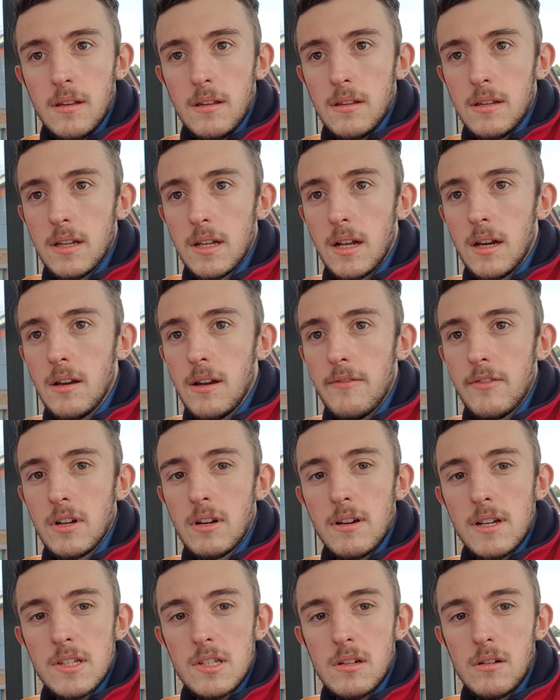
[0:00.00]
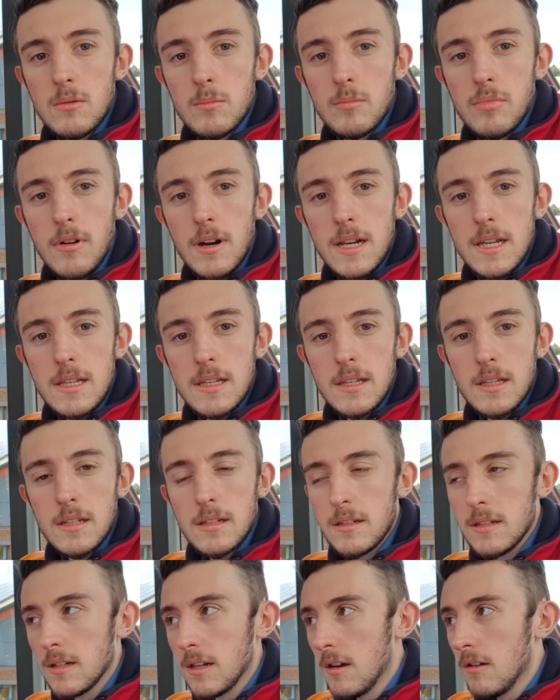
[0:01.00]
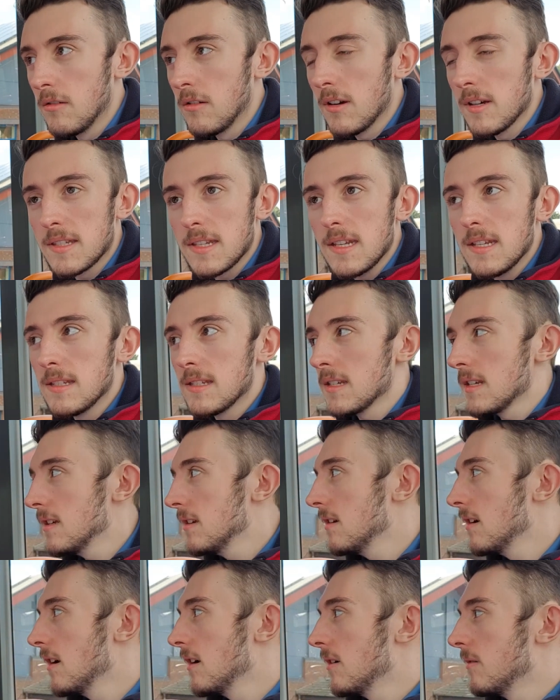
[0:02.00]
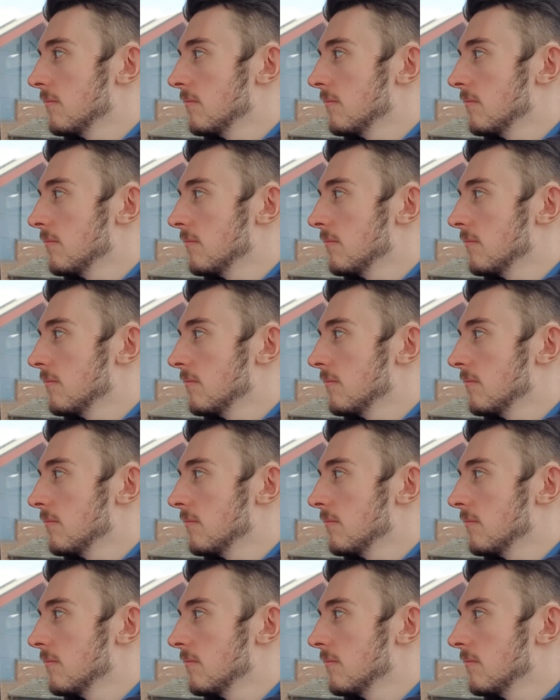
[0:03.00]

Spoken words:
You know, have a nice long break. You know, nice easy